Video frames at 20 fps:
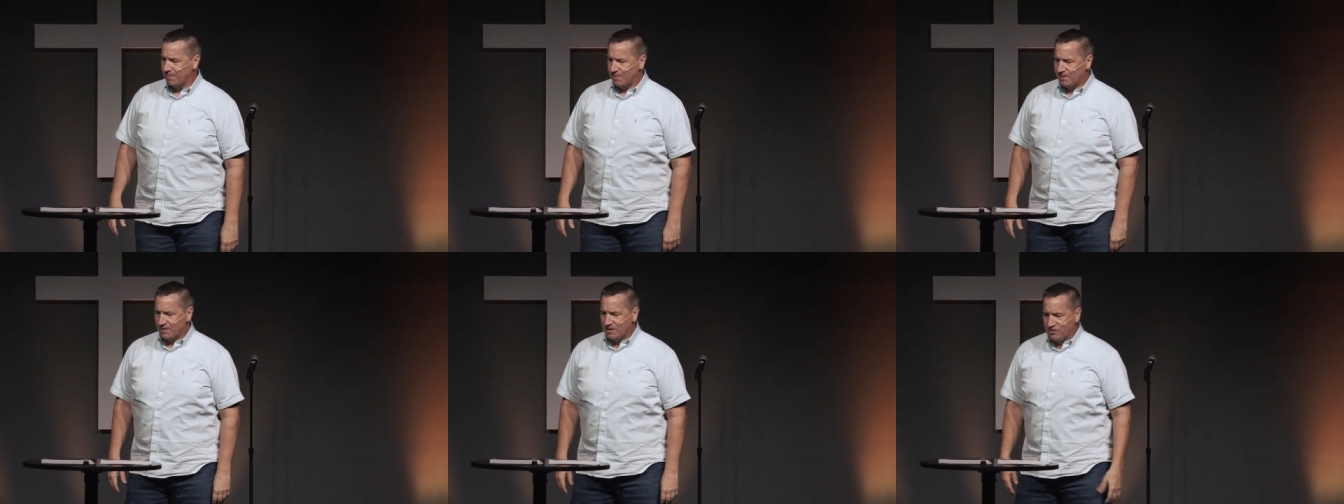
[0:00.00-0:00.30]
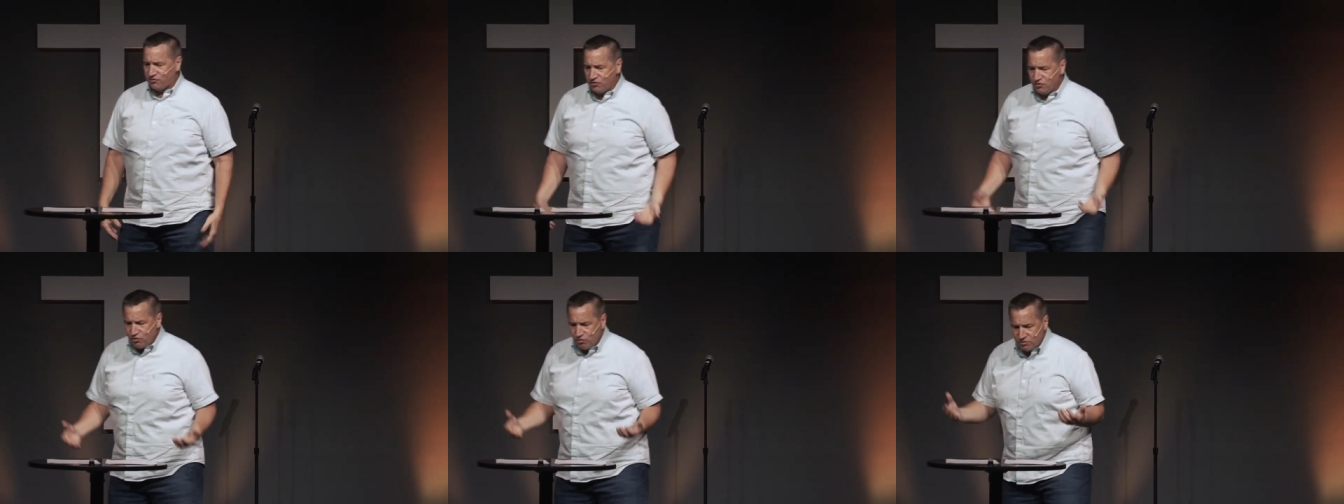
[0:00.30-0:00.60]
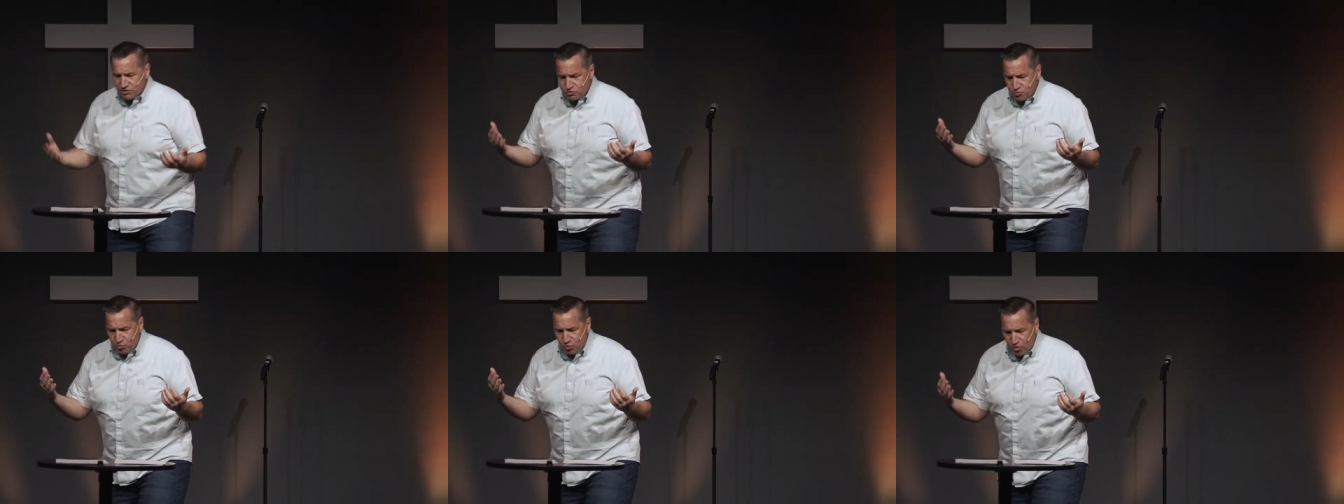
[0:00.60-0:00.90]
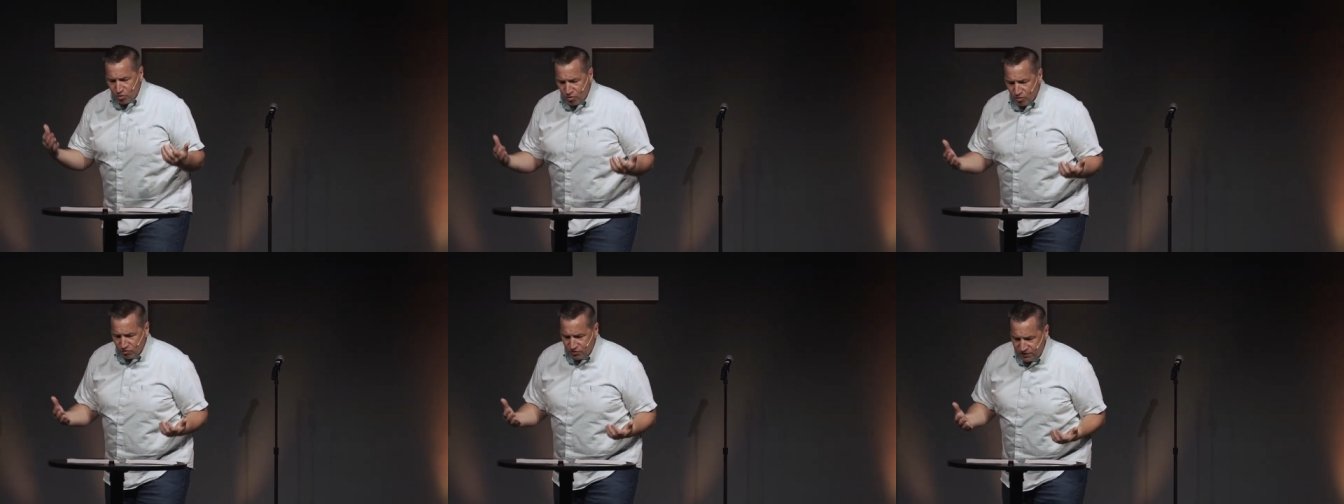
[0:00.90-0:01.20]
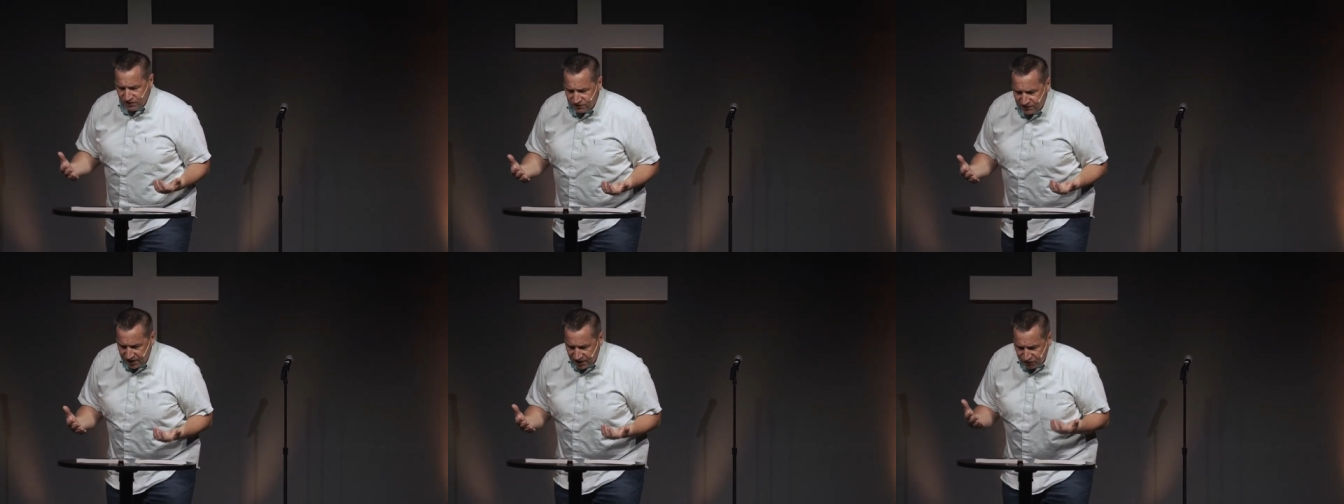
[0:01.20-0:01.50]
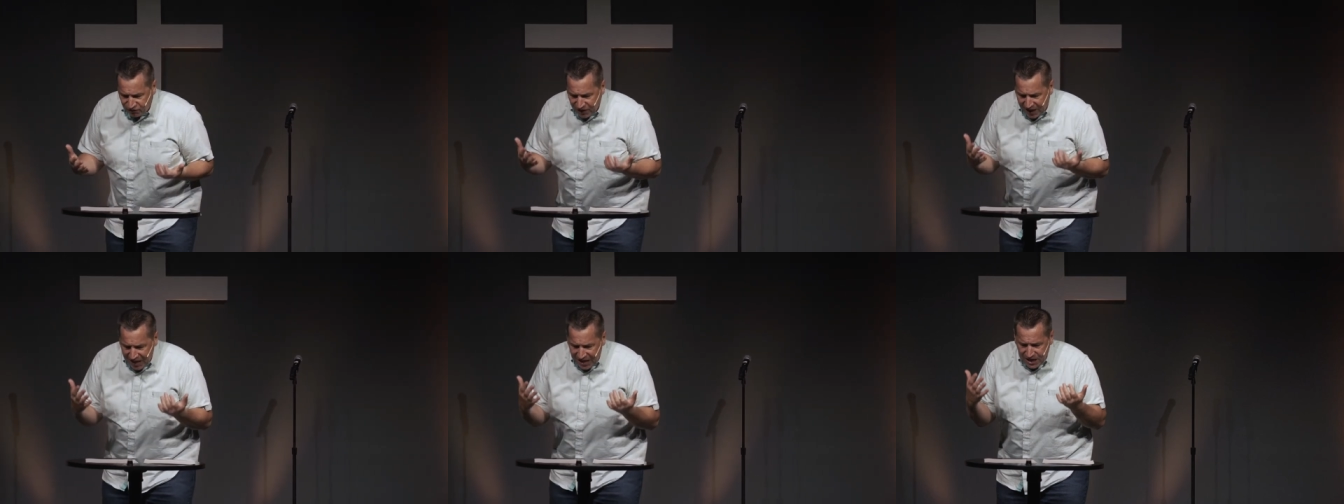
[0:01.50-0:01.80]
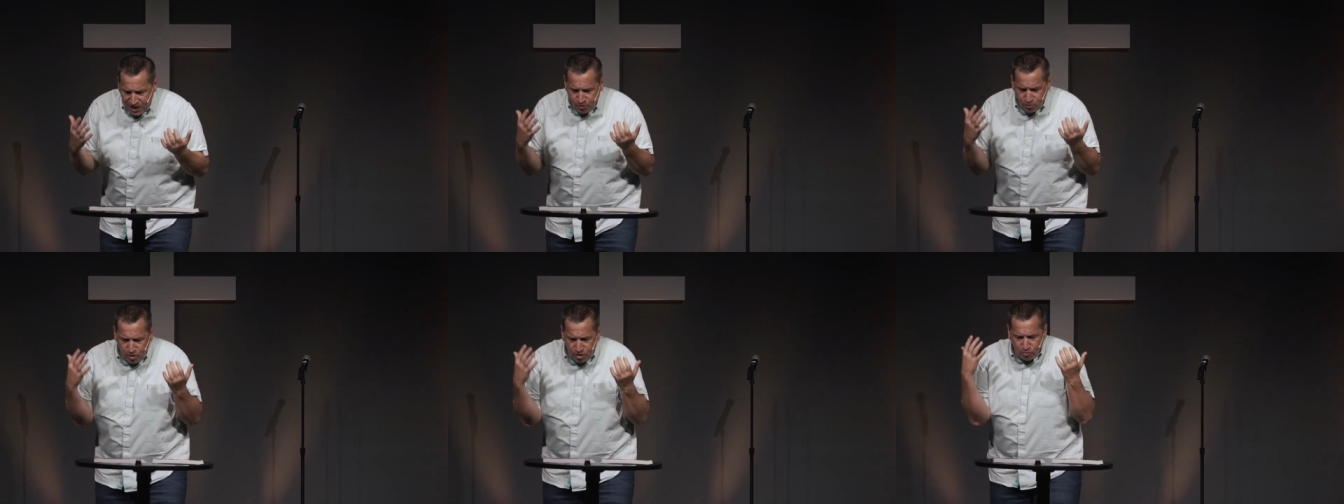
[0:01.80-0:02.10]
Listen to his words. He said, If
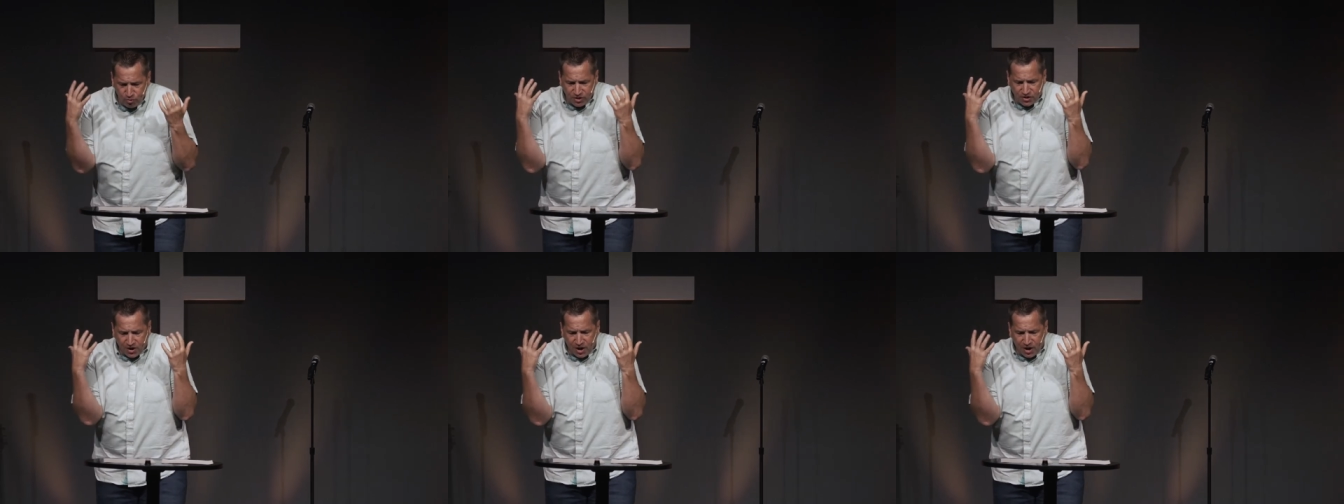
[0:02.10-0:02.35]
anyone would